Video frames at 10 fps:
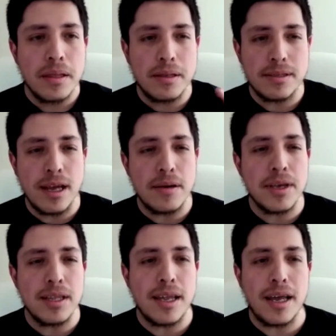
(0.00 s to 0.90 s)
Does that
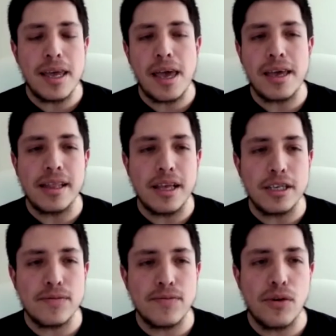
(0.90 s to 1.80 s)
mean that I ate
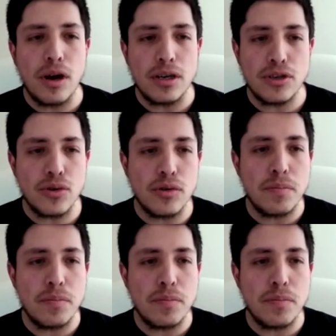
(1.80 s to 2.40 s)
less for a short